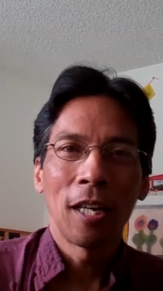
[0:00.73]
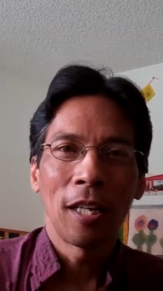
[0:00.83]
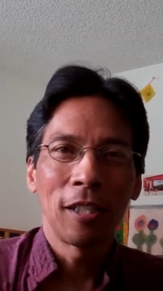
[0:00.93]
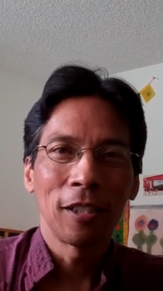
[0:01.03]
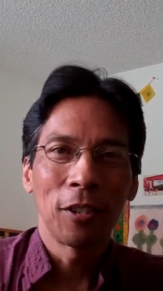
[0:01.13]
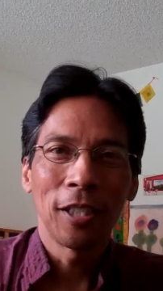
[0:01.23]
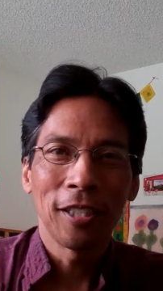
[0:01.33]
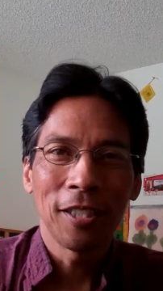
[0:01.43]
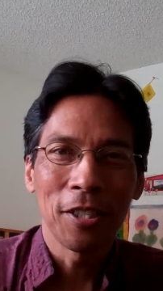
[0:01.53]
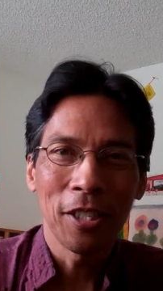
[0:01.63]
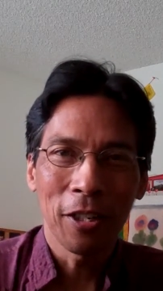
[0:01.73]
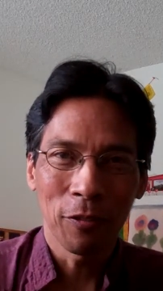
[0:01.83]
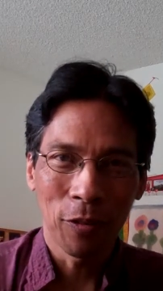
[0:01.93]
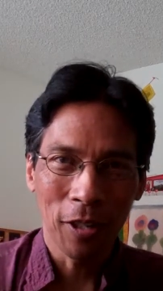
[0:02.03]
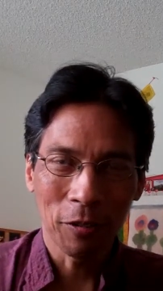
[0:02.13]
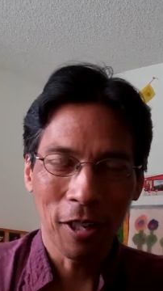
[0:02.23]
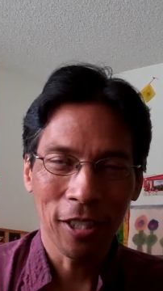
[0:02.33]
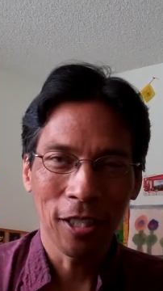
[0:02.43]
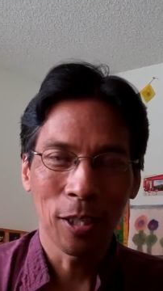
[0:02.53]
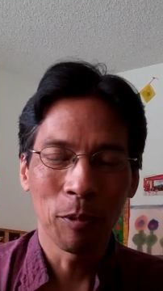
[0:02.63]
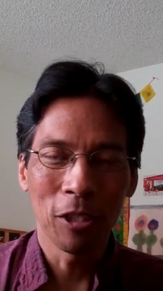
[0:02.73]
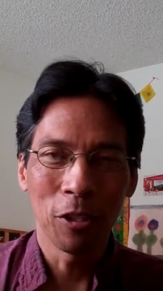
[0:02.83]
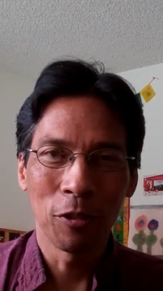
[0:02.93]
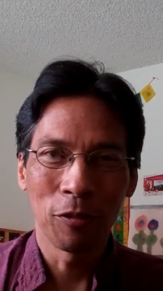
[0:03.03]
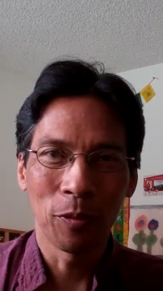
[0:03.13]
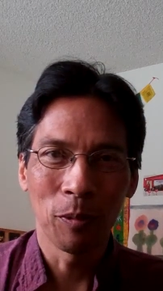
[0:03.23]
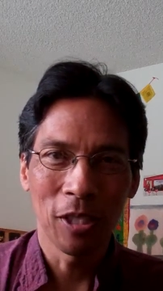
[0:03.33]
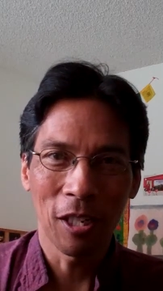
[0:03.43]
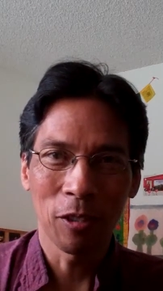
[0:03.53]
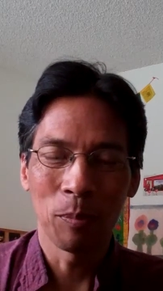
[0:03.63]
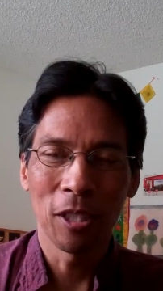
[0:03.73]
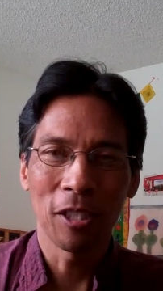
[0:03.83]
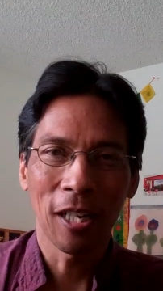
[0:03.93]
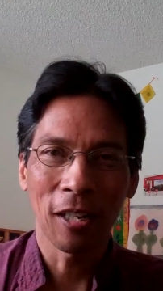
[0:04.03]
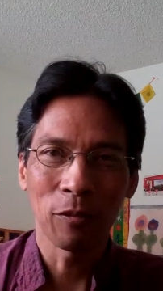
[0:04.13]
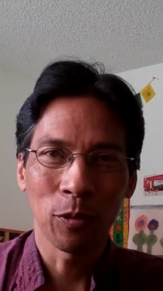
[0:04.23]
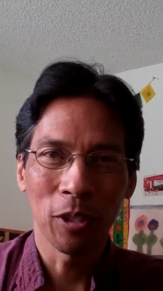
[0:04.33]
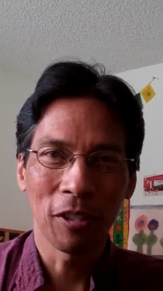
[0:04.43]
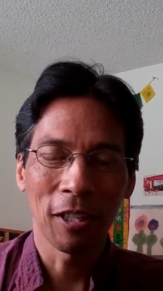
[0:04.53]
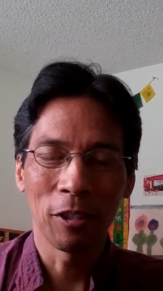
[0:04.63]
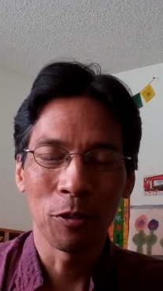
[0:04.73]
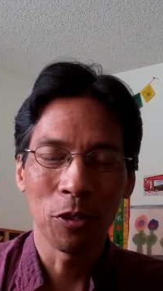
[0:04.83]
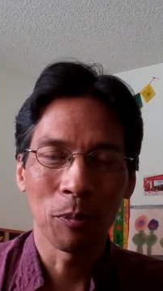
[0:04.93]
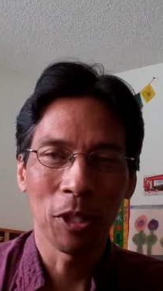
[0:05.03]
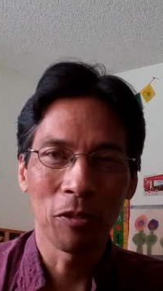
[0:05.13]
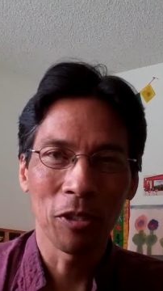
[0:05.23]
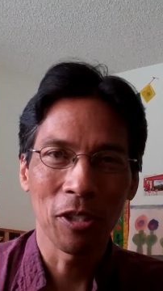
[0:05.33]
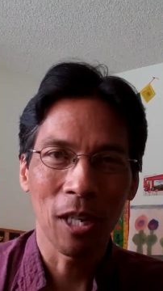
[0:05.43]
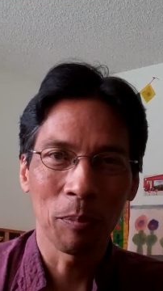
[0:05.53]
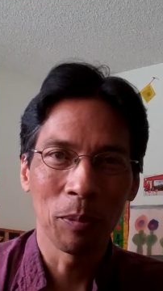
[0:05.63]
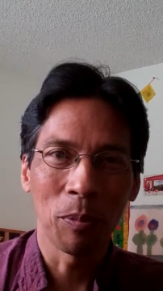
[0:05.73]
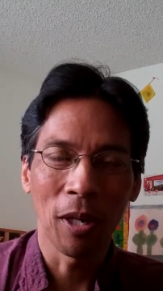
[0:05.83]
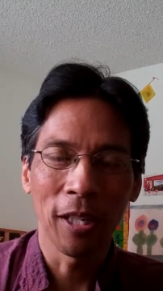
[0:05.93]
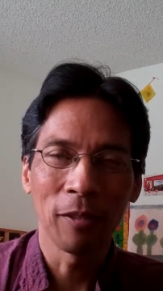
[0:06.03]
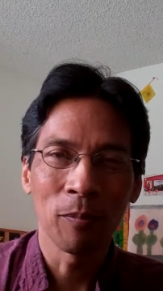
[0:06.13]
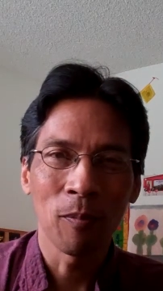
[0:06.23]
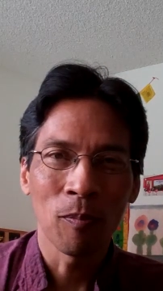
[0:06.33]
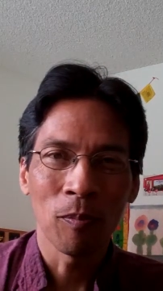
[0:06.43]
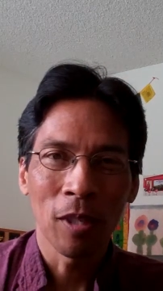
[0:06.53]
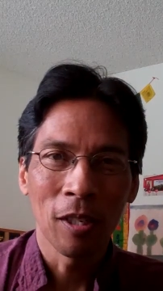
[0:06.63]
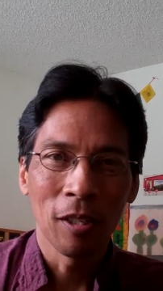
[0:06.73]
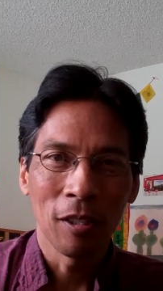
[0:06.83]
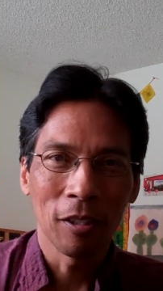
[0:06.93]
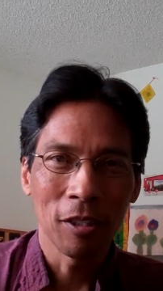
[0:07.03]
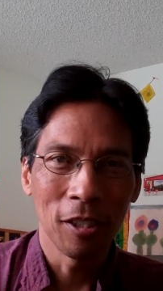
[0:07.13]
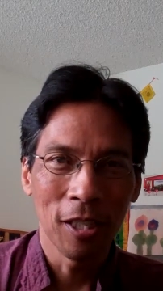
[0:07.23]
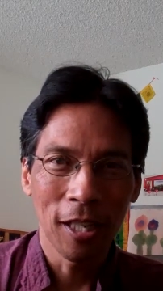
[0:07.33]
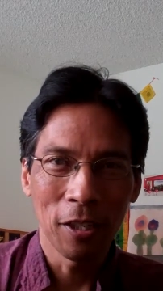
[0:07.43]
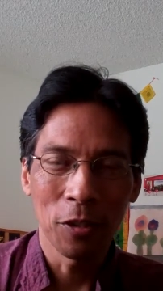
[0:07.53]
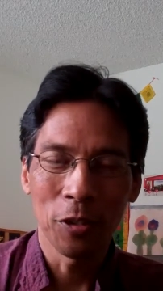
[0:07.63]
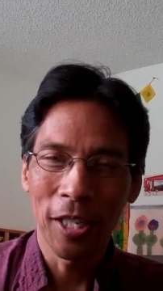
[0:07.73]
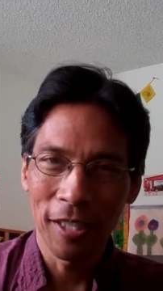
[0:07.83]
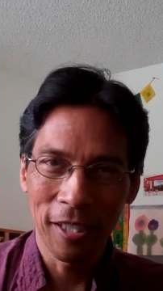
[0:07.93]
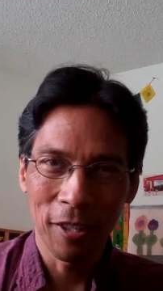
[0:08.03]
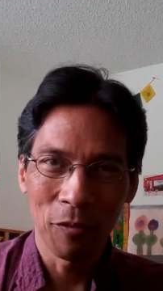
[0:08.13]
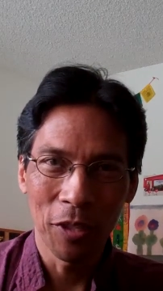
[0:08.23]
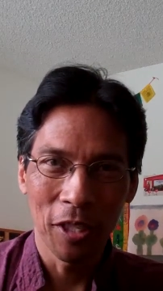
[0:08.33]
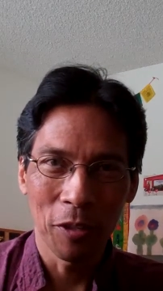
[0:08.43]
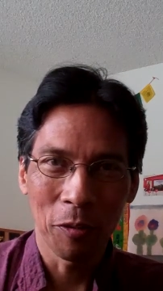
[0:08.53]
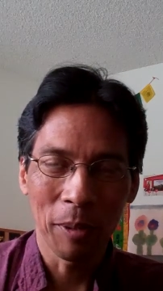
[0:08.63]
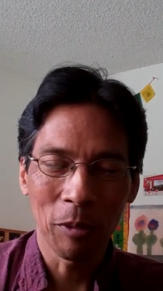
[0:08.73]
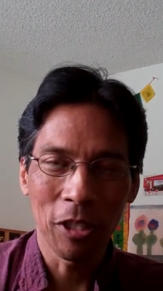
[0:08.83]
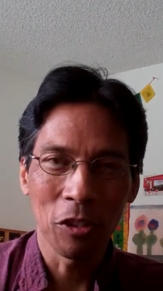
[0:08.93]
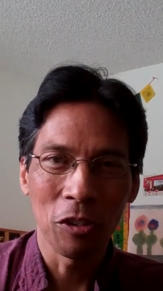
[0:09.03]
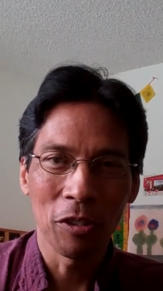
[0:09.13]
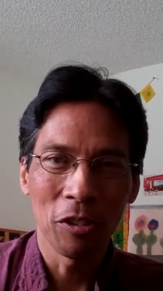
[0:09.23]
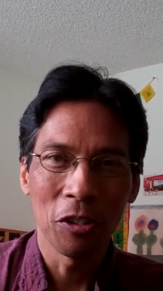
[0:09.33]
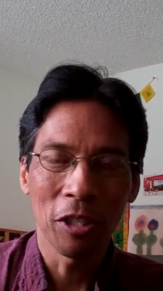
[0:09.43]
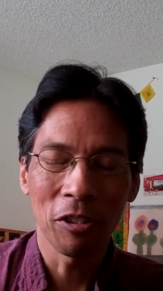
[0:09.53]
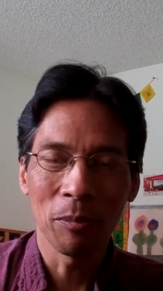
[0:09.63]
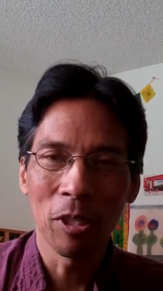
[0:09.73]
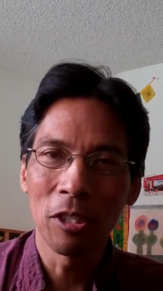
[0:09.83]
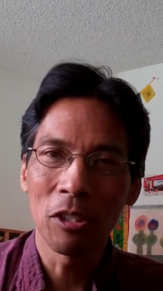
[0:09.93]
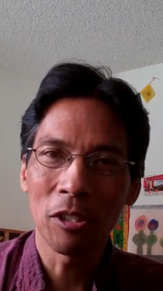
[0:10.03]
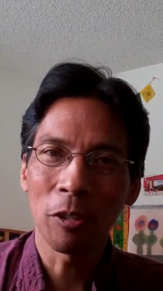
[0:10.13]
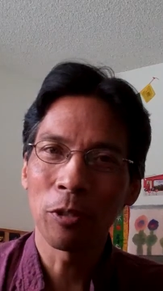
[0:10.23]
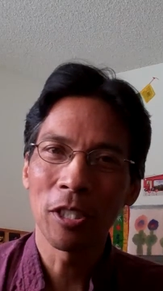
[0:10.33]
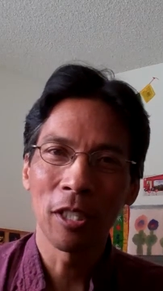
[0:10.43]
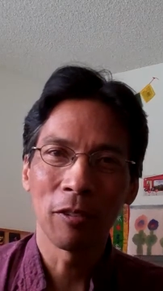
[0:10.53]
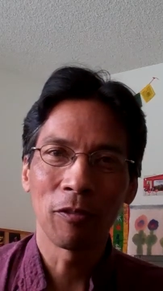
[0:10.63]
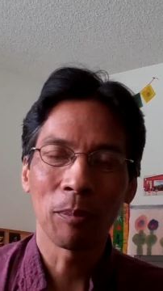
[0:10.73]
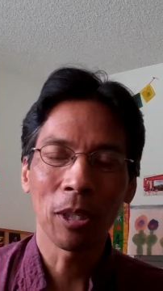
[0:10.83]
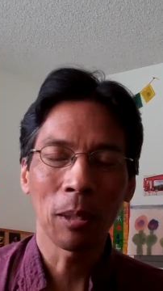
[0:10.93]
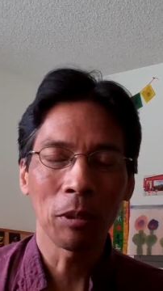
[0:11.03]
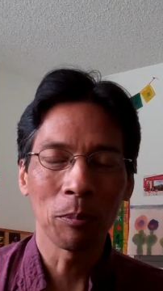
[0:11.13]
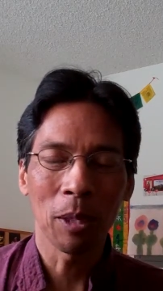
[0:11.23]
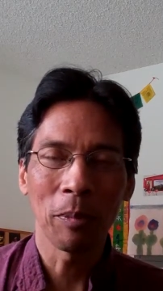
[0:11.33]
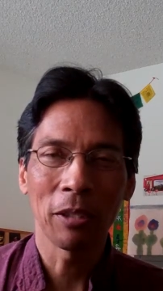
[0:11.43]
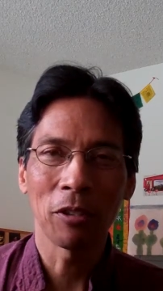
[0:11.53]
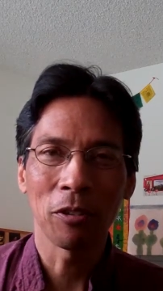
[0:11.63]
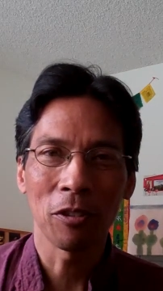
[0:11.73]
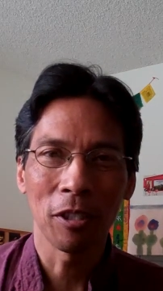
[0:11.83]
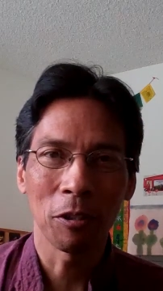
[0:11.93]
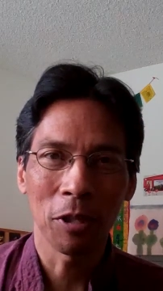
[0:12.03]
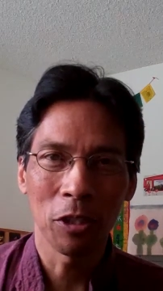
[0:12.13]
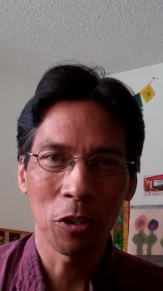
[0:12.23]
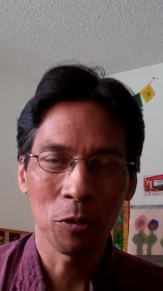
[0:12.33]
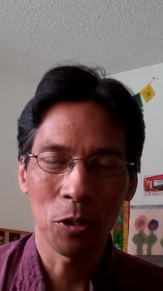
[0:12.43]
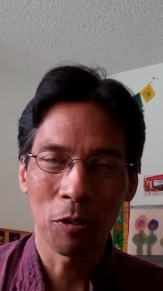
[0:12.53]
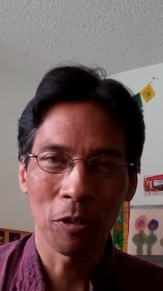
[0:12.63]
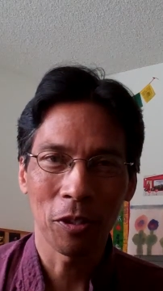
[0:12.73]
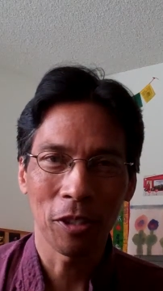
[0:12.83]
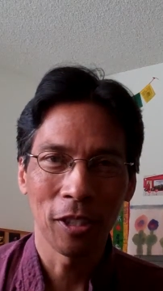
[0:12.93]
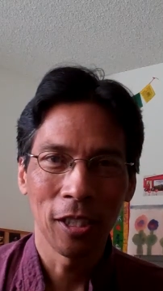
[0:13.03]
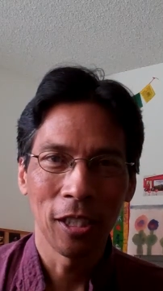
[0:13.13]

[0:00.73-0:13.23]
Hey, aloha, this is Garren Fagaragan coming to you from Redondo Beach, California. Thank you so much for stopping by. On today, your Day 10 video, I'm going to share some teachings I received from a couple of my mentors, the great Joe Schroeder